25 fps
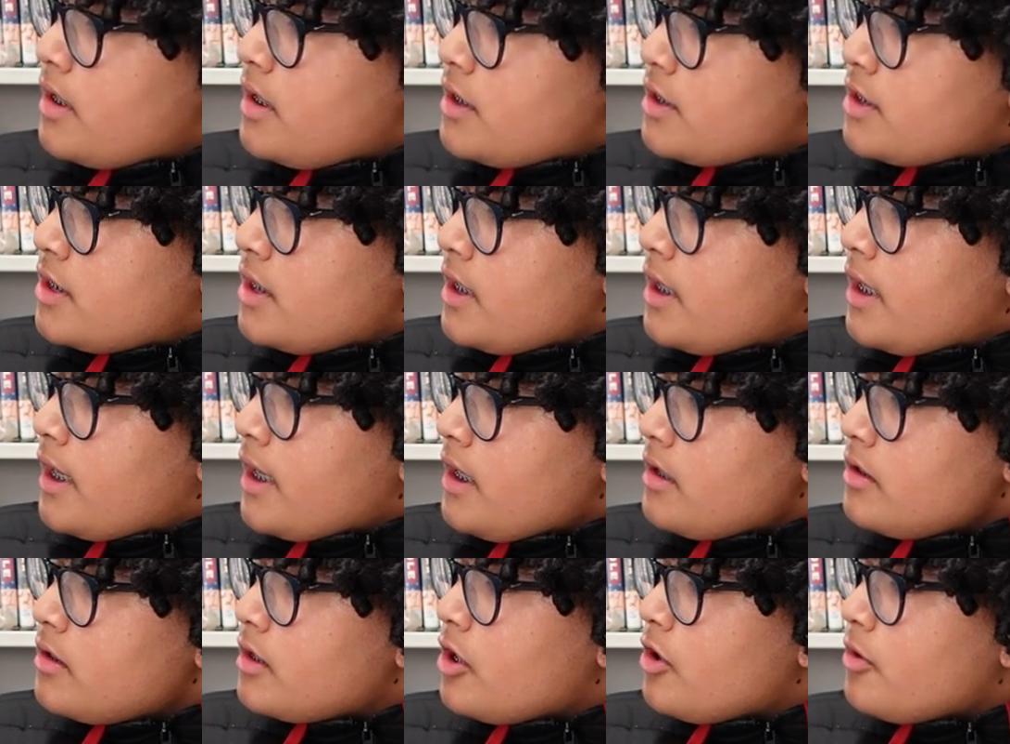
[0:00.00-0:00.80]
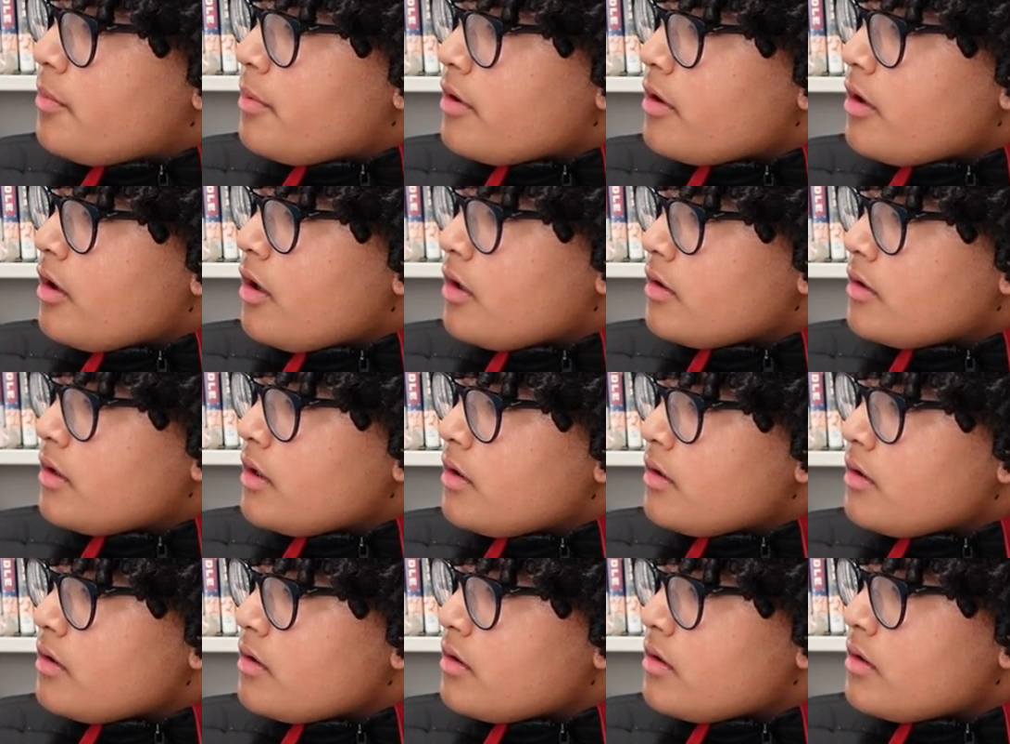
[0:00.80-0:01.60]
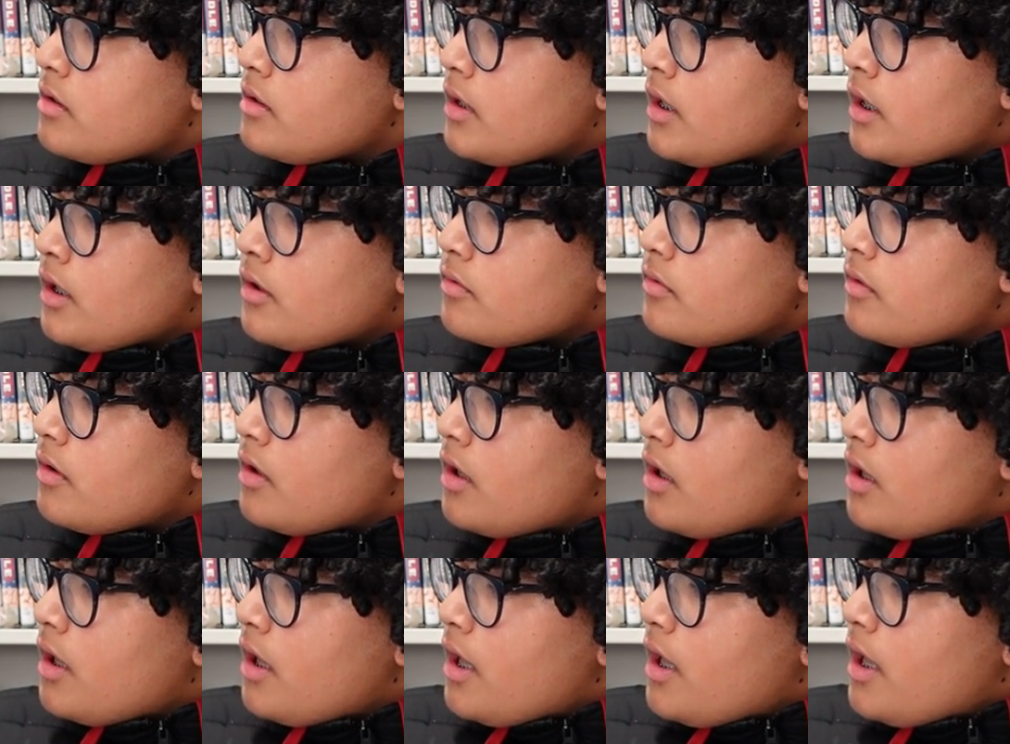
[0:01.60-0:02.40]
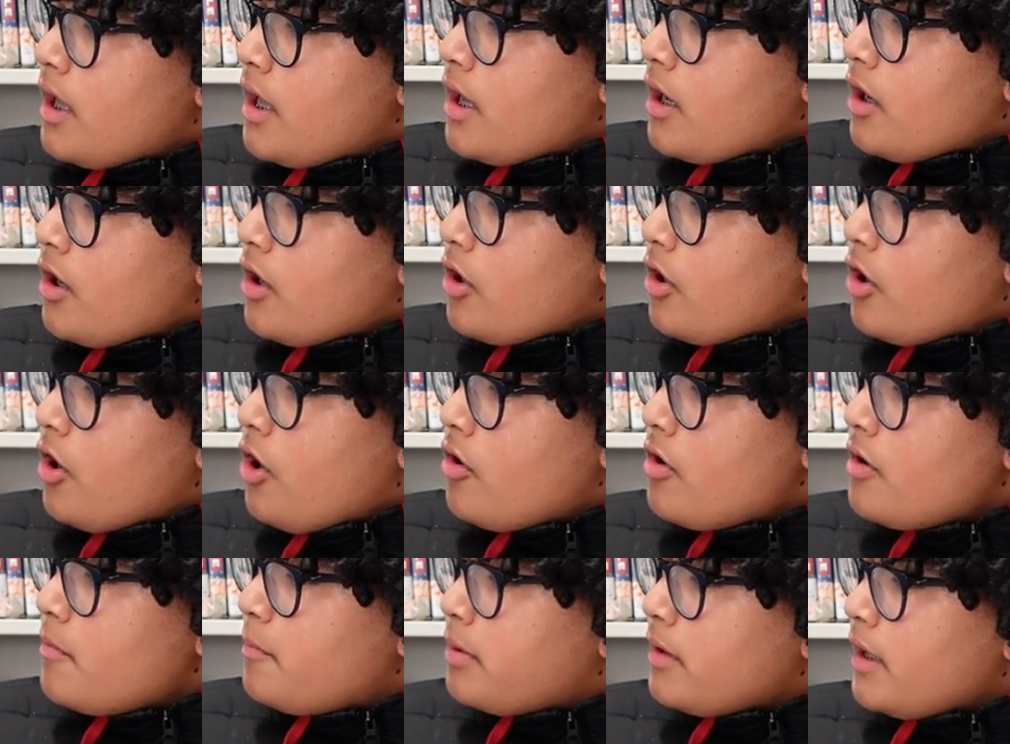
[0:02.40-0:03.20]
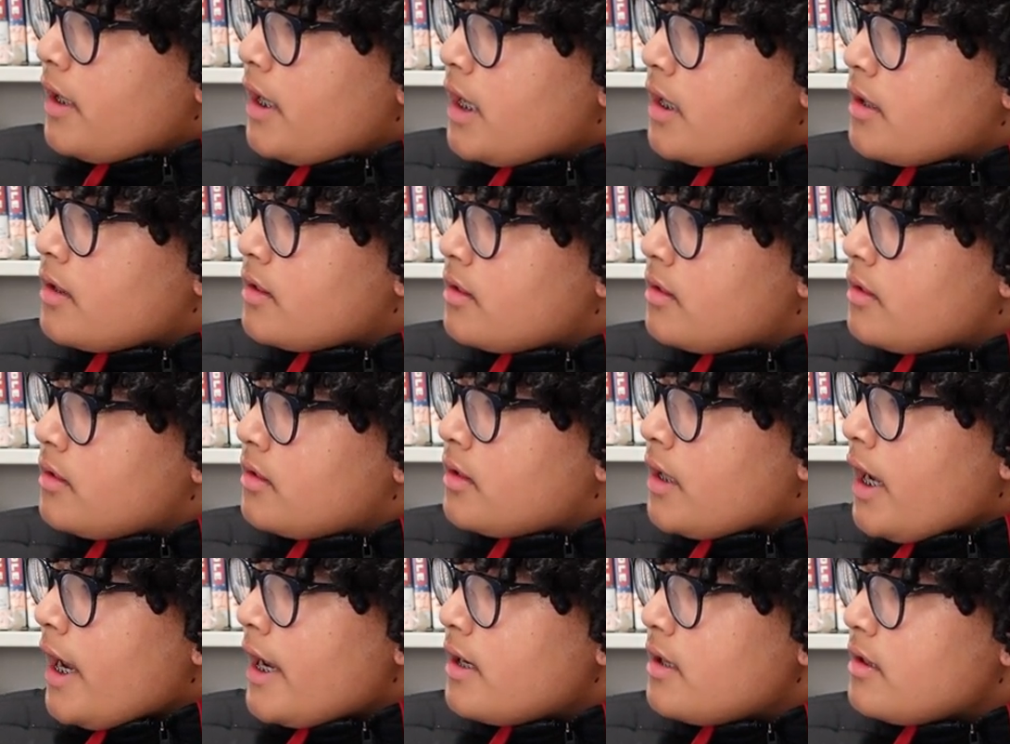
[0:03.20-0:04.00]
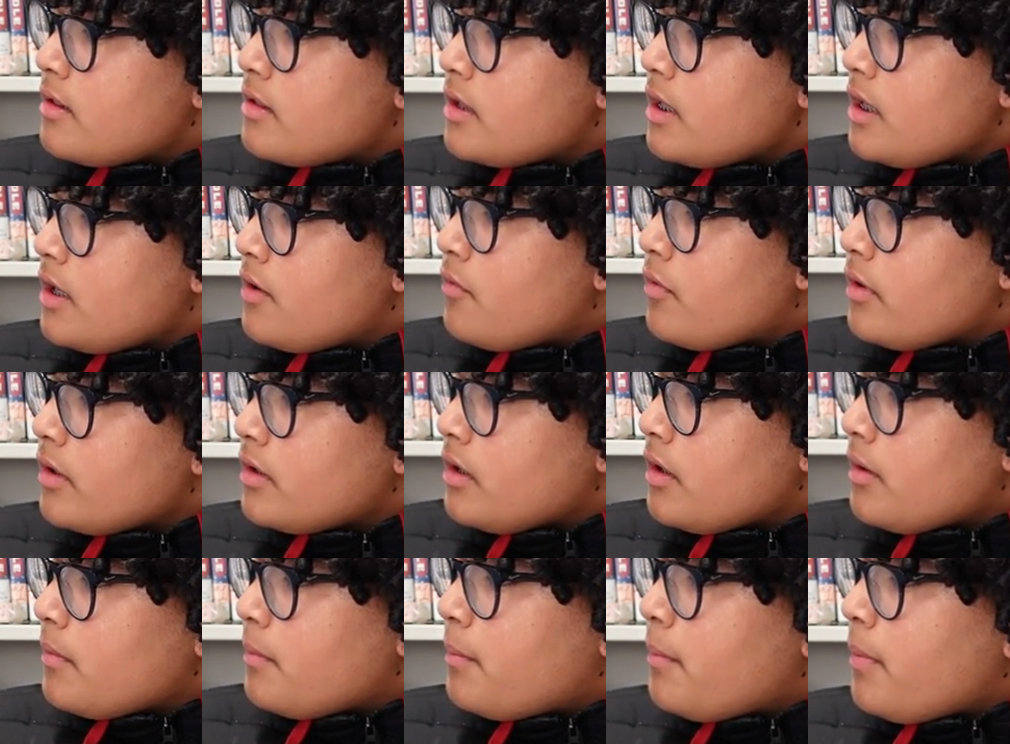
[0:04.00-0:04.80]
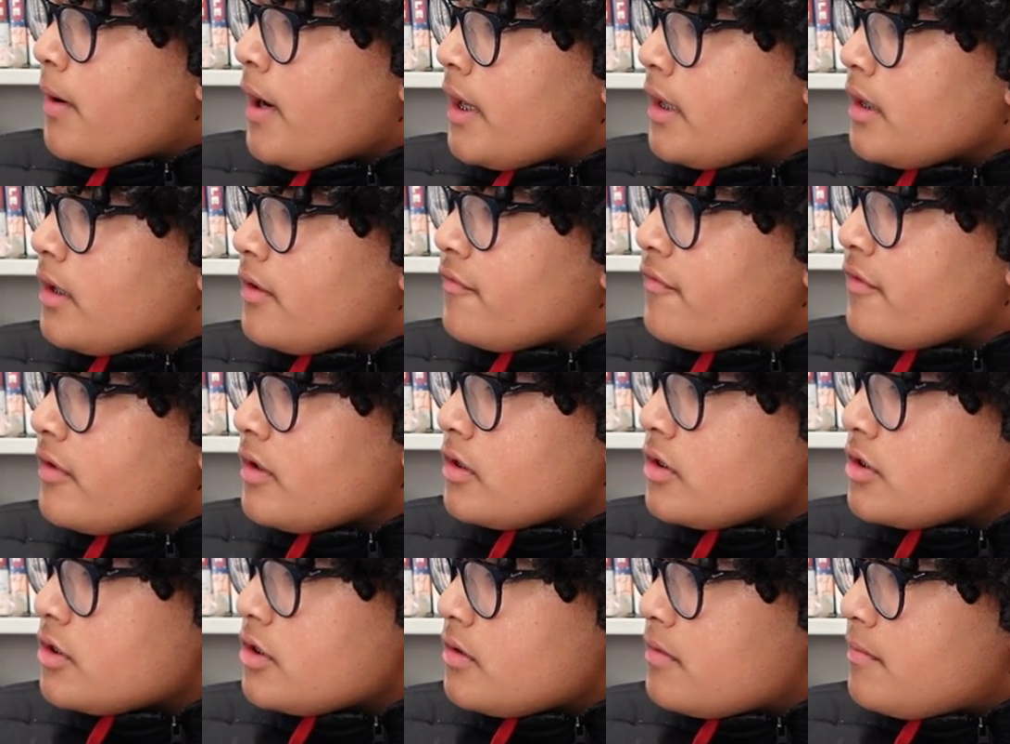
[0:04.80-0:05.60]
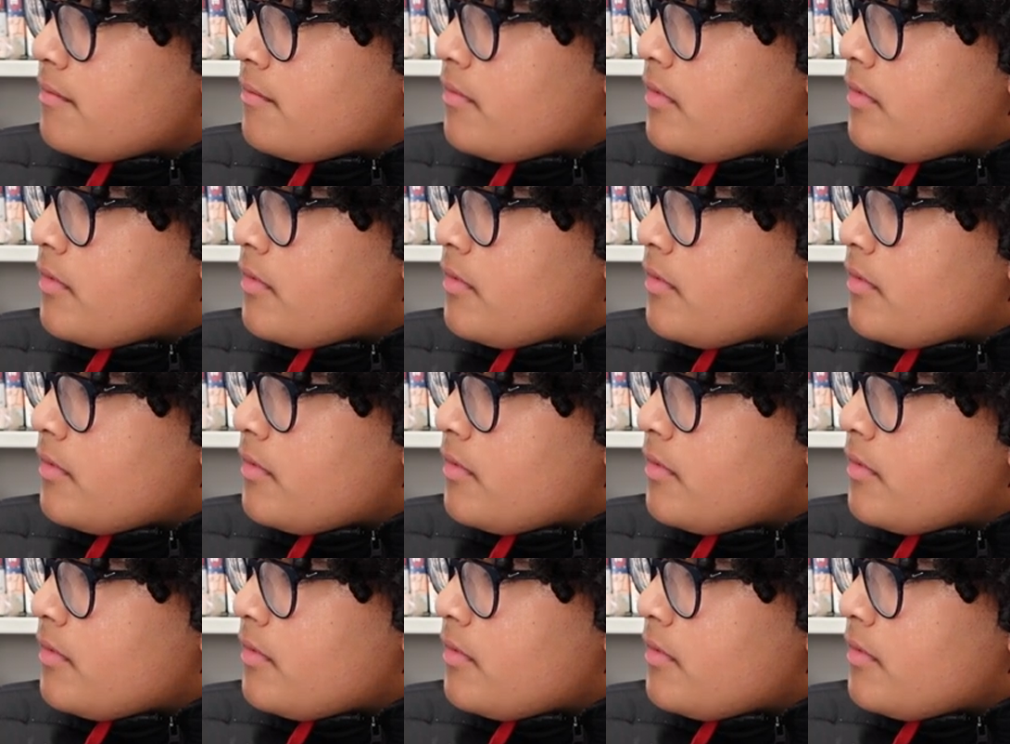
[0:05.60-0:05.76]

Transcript: She kissed Gilbert on the snout. Go and play hide and seek with the pilot fish.